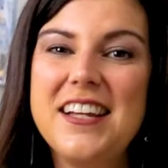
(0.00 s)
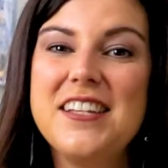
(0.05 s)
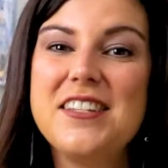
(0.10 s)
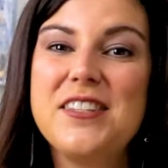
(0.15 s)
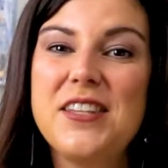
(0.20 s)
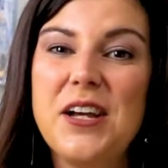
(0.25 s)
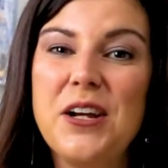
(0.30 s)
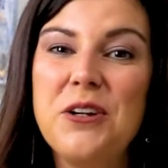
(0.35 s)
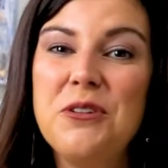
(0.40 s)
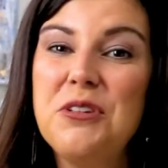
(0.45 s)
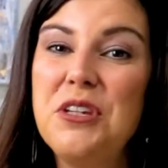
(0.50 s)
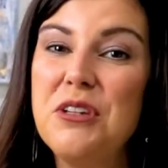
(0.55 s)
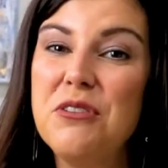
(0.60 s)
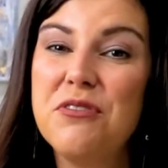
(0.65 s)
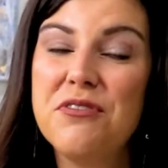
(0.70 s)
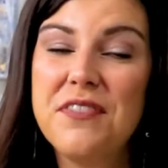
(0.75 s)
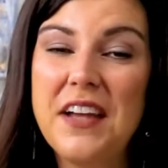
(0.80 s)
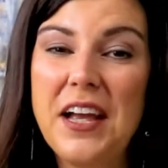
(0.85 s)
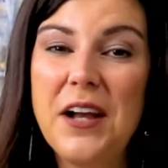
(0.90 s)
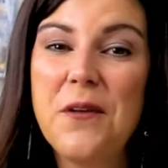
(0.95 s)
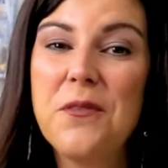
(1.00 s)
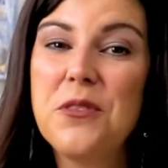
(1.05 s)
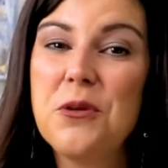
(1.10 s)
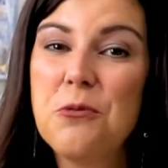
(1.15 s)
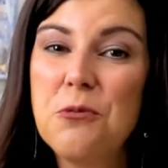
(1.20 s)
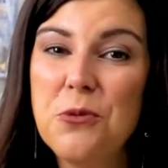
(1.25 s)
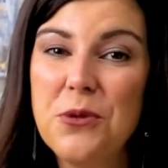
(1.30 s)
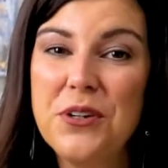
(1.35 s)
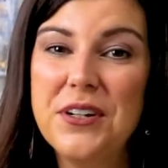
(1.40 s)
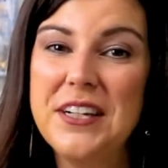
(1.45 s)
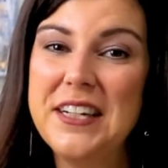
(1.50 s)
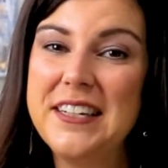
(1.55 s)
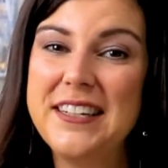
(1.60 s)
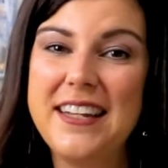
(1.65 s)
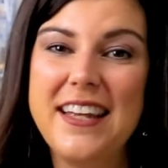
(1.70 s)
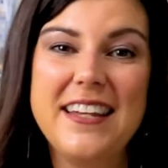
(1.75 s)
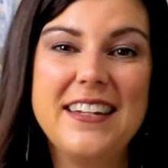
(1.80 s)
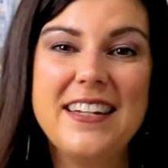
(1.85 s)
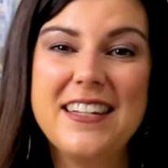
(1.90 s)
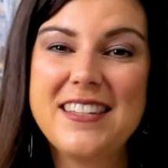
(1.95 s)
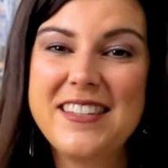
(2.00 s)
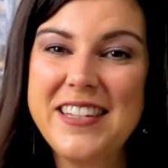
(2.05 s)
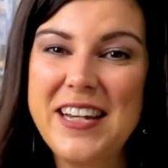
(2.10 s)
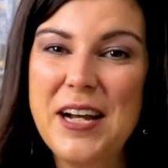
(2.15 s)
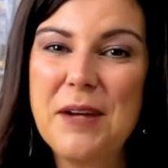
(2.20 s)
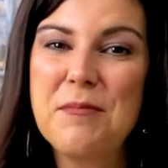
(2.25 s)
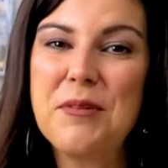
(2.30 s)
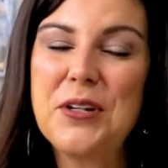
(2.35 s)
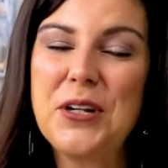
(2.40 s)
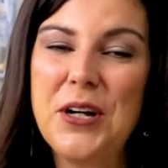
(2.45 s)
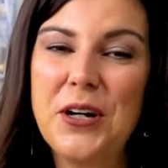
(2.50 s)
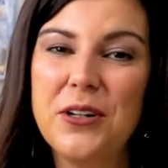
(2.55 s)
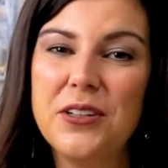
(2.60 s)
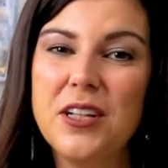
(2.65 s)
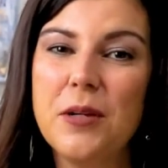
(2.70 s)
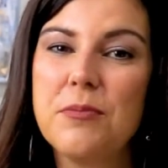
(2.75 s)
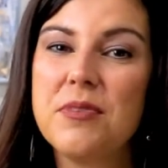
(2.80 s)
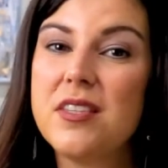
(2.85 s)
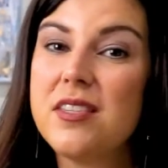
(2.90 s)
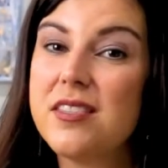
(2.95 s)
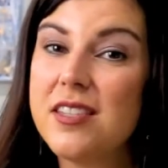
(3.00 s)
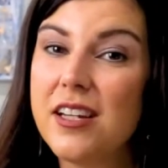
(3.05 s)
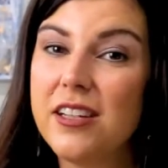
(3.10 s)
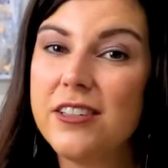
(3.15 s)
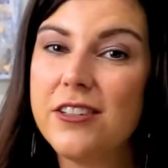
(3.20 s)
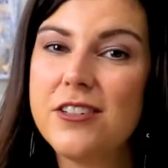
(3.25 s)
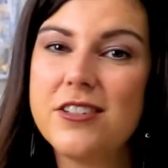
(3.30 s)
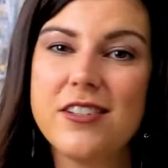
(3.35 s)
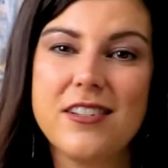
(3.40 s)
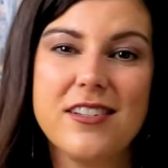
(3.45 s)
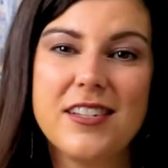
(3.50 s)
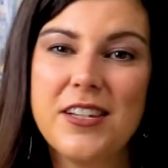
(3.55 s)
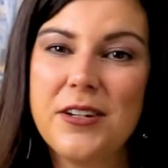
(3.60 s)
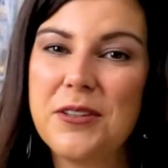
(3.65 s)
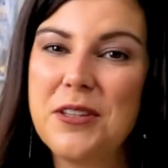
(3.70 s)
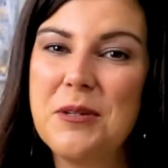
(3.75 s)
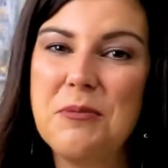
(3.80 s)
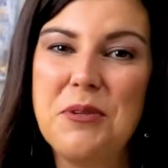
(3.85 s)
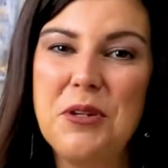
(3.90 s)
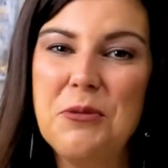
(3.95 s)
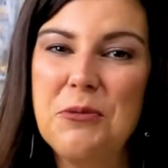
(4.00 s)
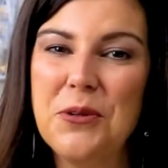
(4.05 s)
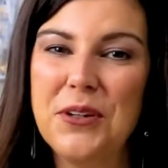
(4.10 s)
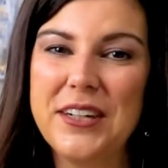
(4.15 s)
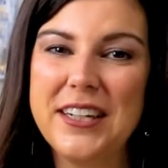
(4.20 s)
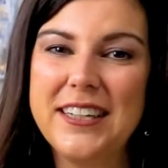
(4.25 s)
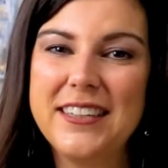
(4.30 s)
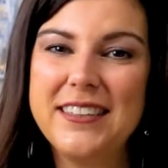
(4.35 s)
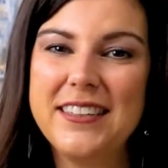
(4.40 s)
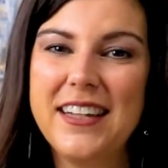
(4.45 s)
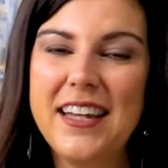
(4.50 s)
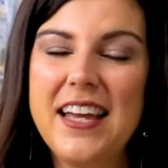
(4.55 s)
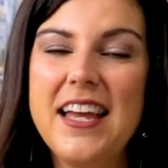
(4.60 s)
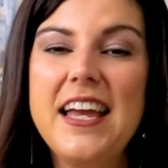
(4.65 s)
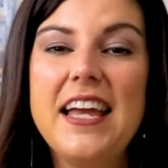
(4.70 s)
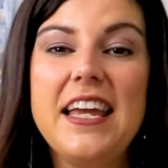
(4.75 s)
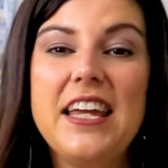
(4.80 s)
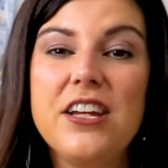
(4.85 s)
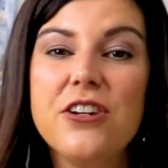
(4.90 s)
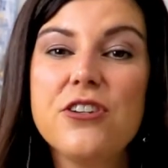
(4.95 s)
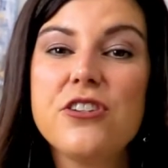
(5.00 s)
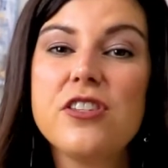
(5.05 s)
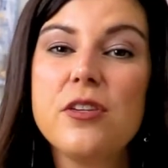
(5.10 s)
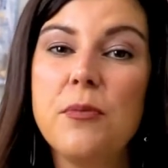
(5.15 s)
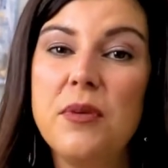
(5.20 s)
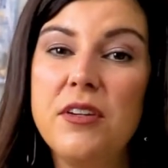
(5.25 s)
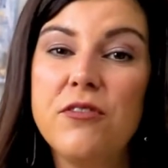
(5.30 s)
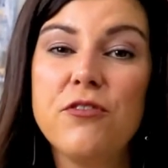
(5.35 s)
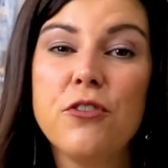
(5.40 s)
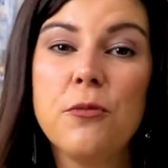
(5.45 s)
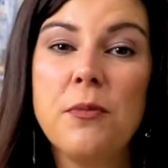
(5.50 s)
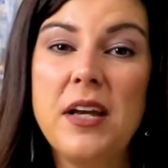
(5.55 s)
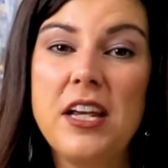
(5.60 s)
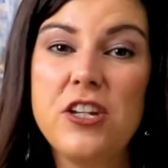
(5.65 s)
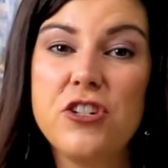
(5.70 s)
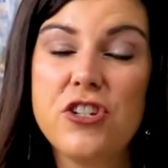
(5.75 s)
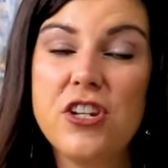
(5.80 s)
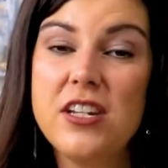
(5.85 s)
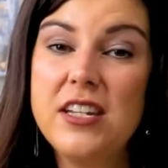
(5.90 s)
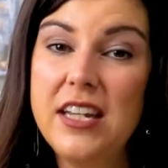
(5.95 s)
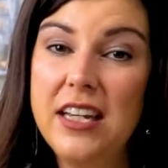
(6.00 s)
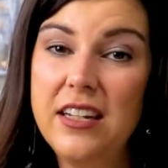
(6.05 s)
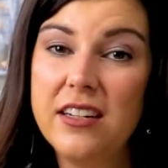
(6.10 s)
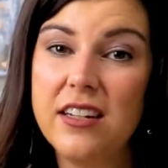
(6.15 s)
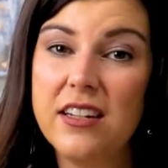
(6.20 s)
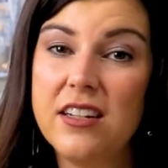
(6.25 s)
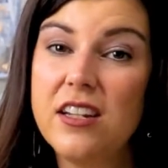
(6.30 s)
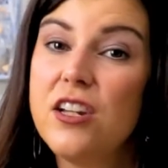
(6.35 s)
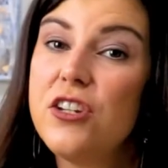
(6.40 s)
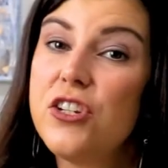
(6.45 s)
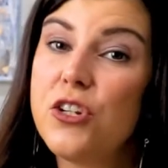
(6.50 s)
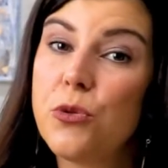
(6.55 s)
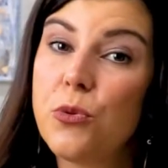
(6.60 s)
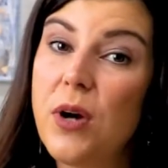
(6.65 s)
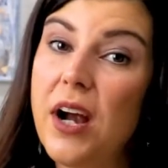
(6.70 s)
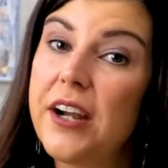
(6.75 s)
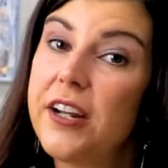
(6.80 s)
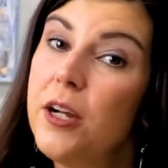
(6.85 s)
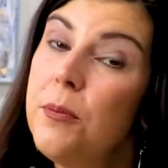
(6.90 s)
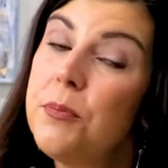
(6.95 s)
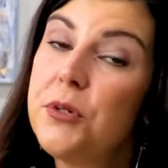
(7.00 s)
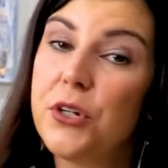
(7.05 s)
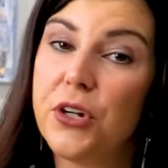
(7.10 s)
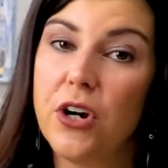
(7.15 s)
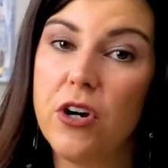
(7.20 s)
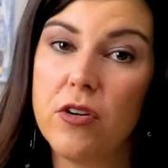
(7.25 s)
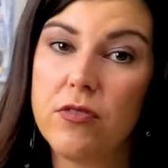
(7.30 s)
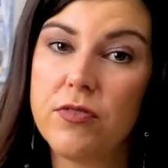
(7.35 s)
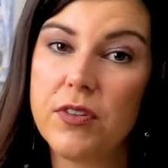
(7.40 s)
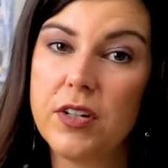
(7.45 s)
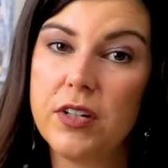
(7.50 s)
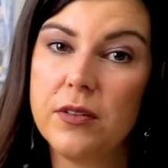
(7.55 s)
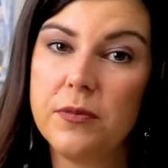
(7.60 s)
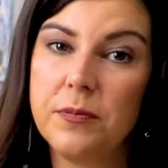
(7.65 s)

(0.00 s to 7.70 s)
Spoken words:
So you found the one and it's time to call up the sellers and tell them you want it. Here's some information needed to write up your offer.